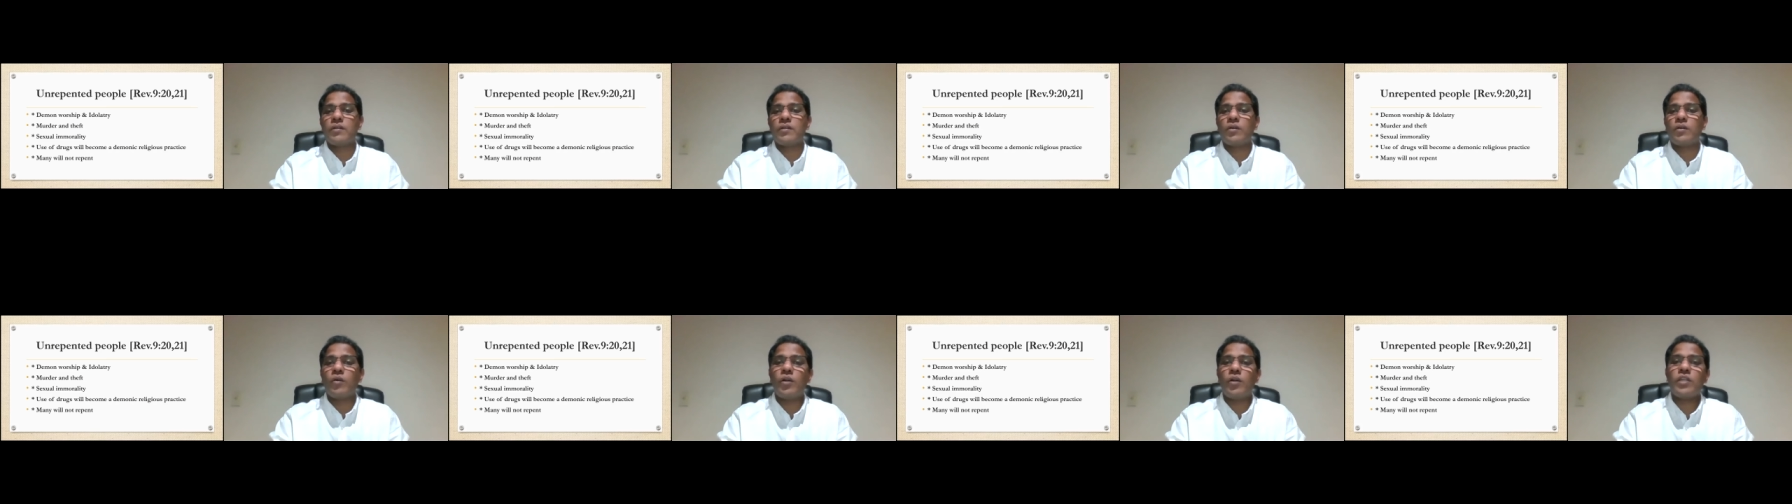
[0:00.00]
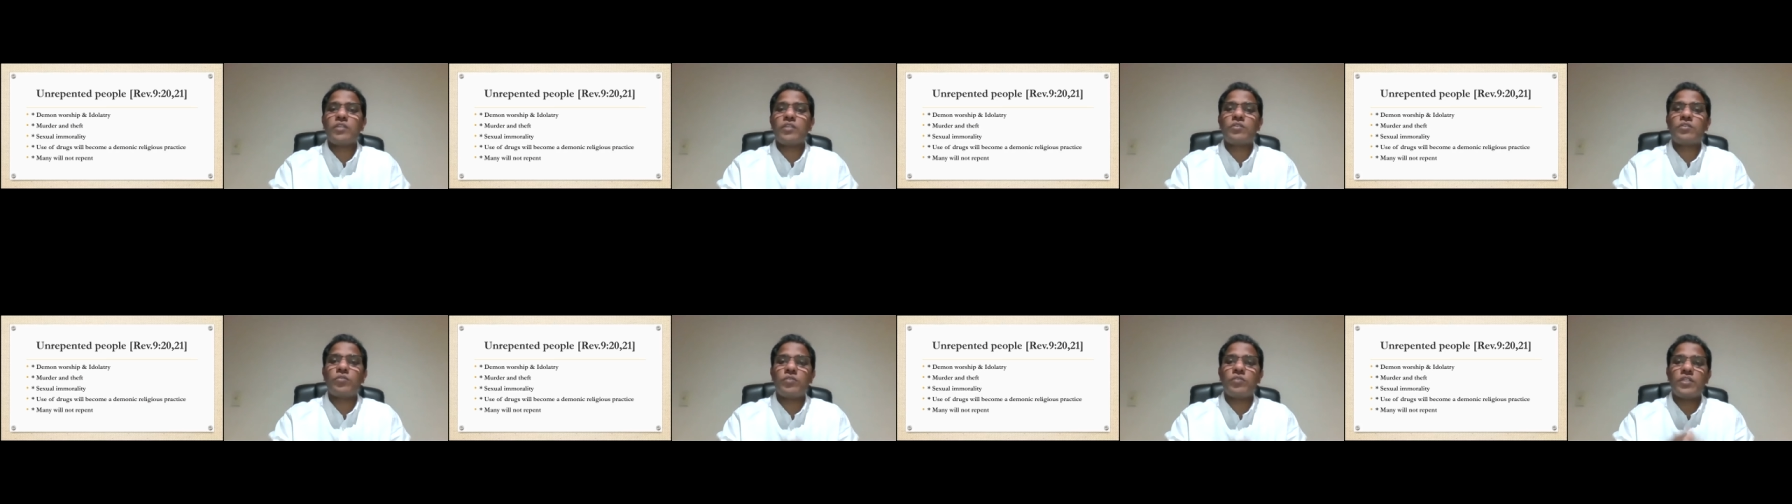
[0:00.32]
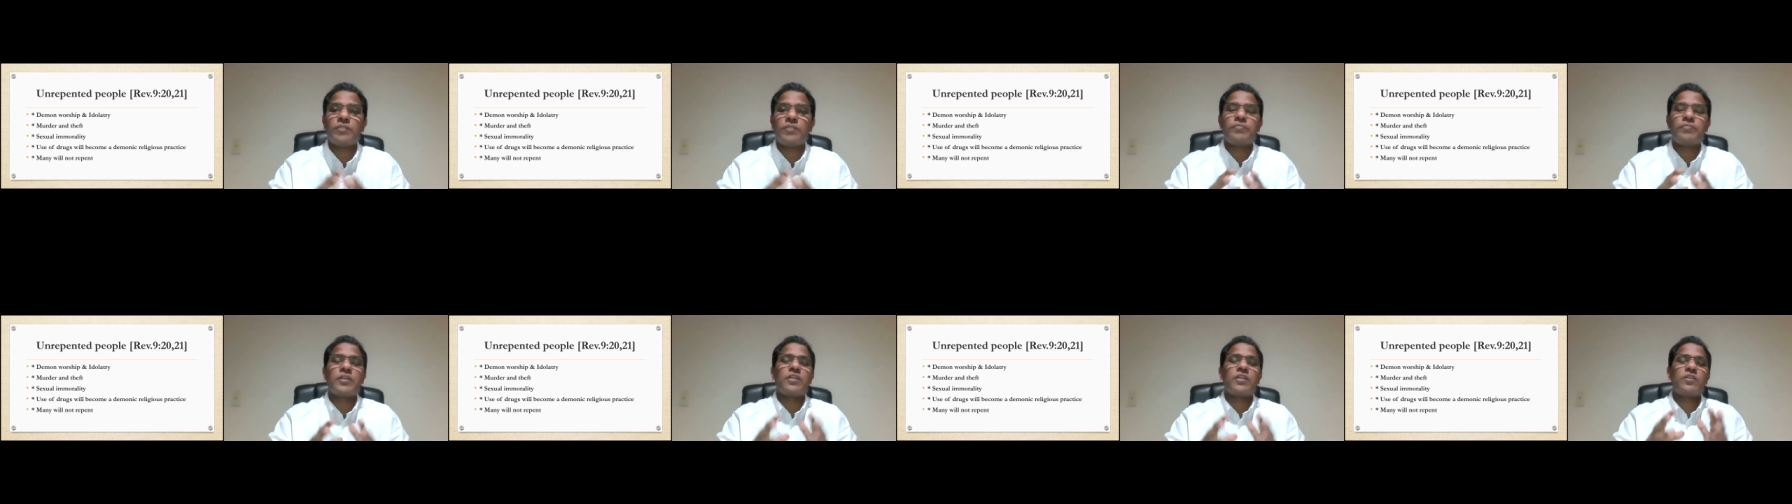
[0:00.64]
going through
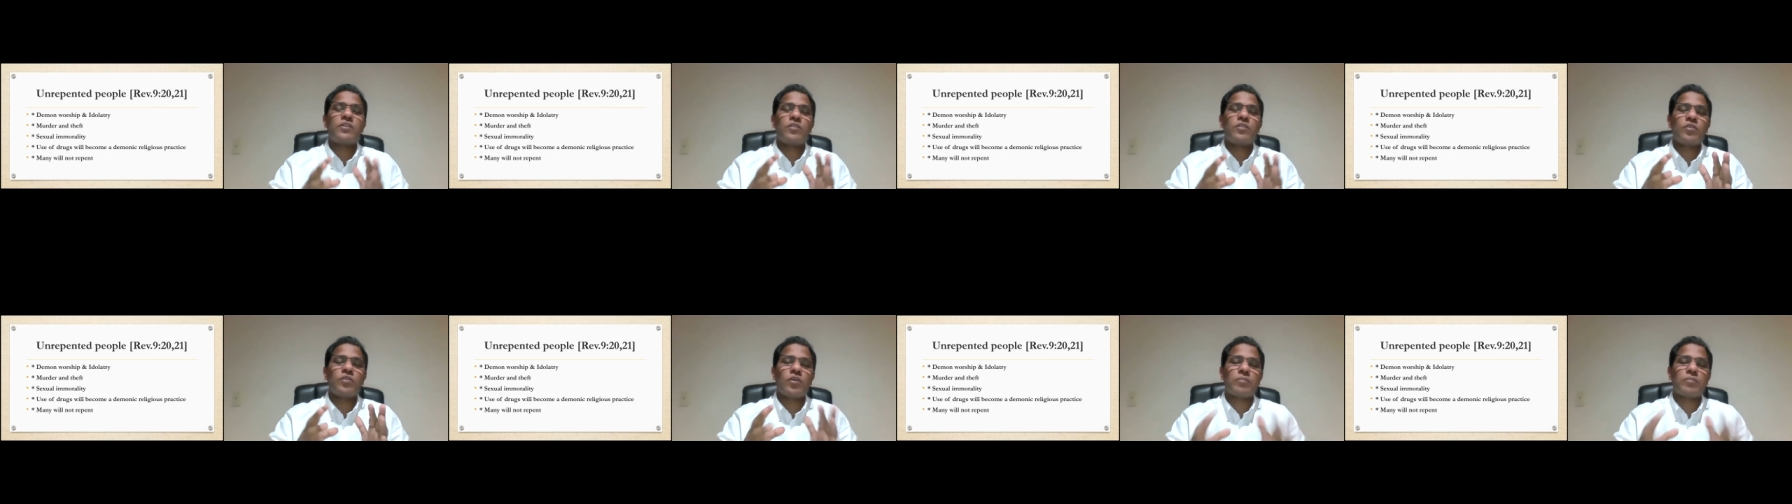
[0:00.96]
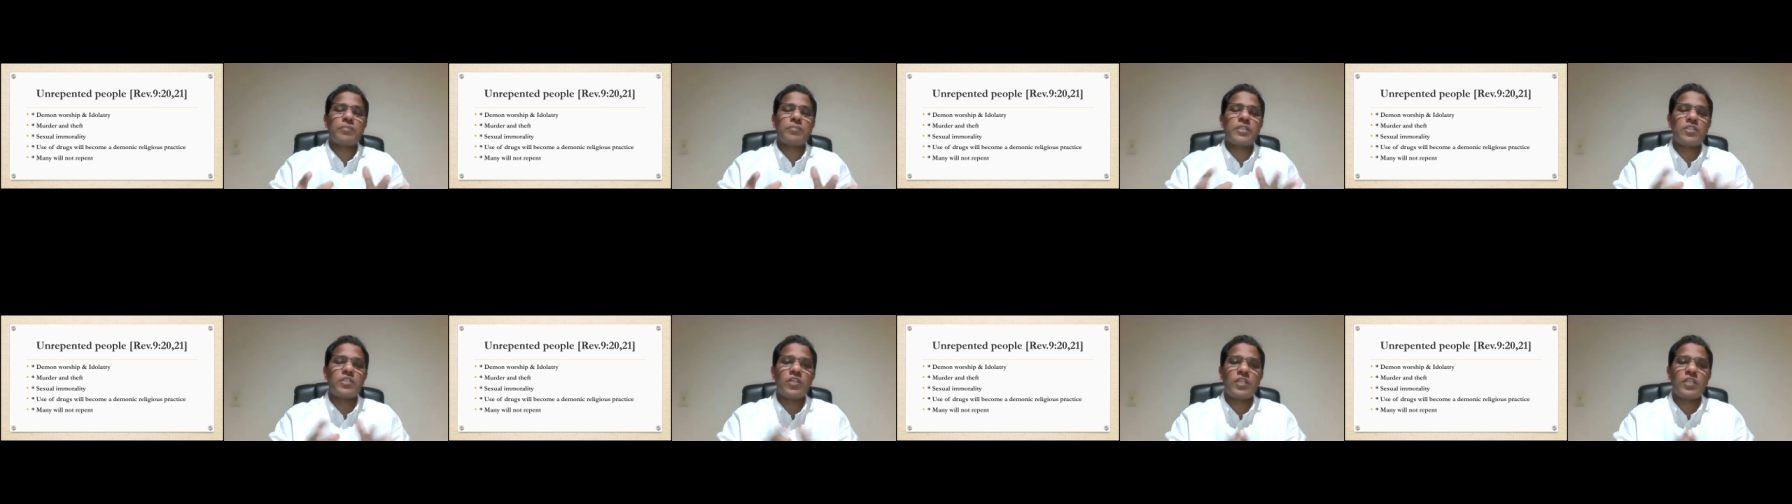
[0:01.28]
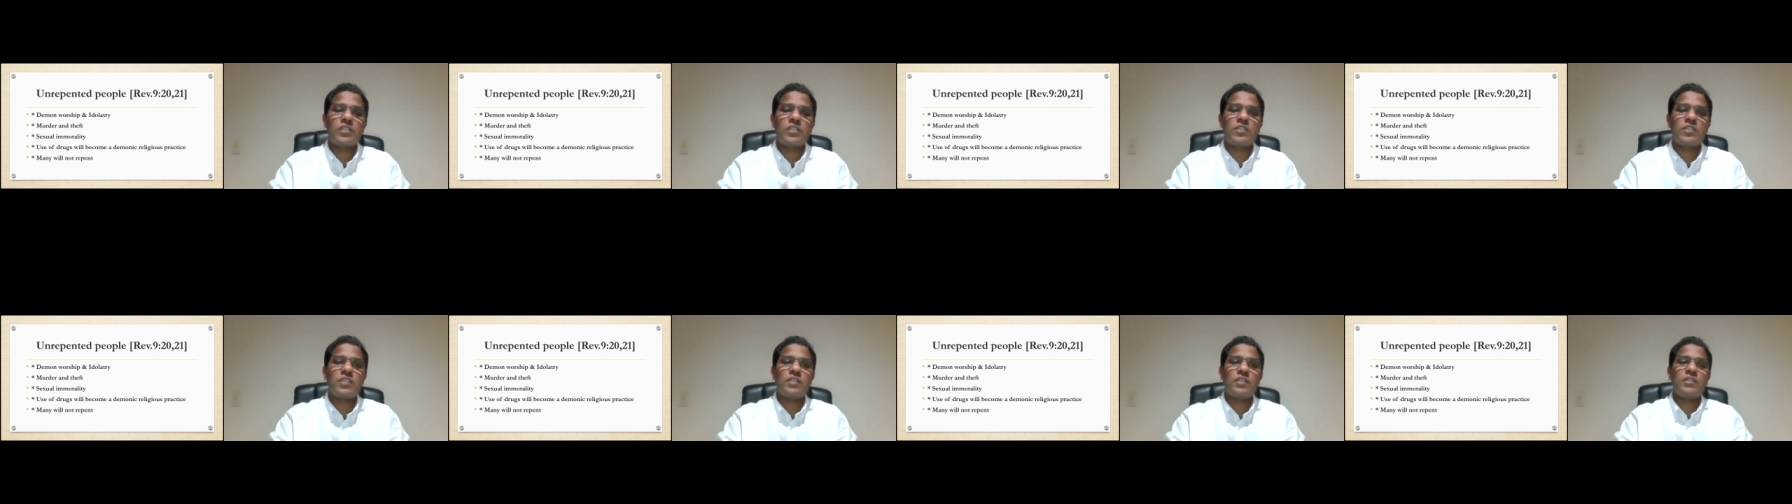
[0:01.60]
different
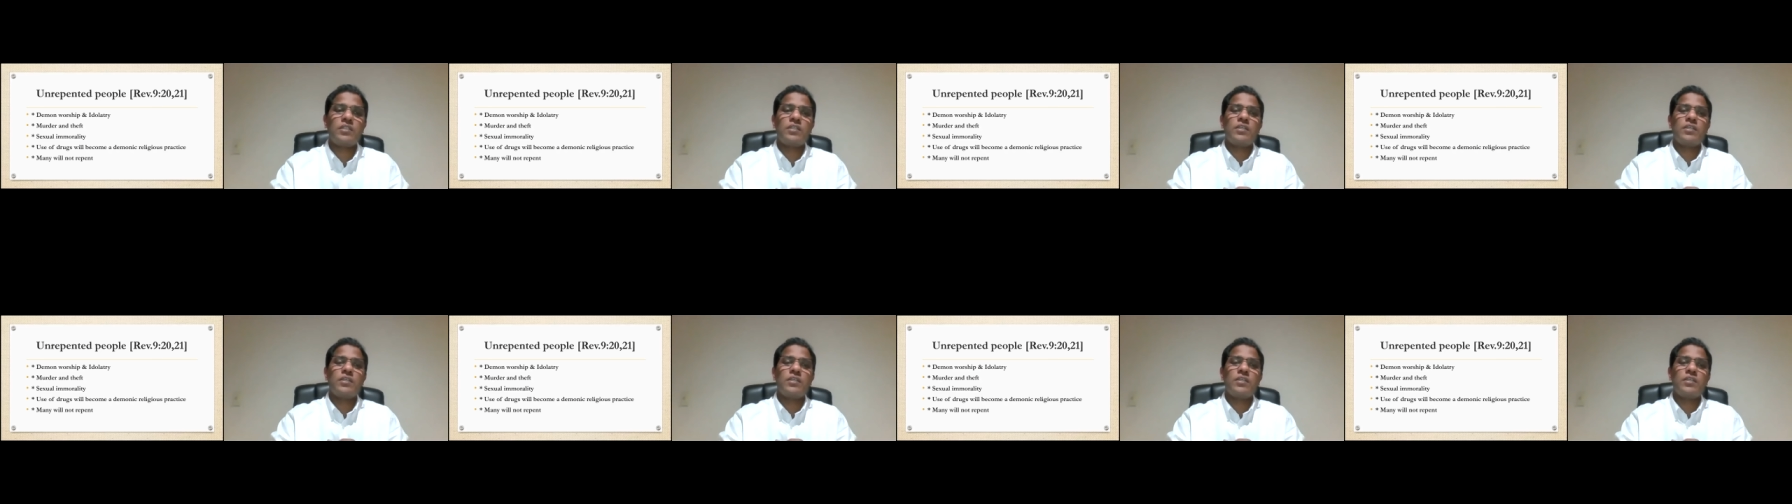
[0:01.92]
tormentation,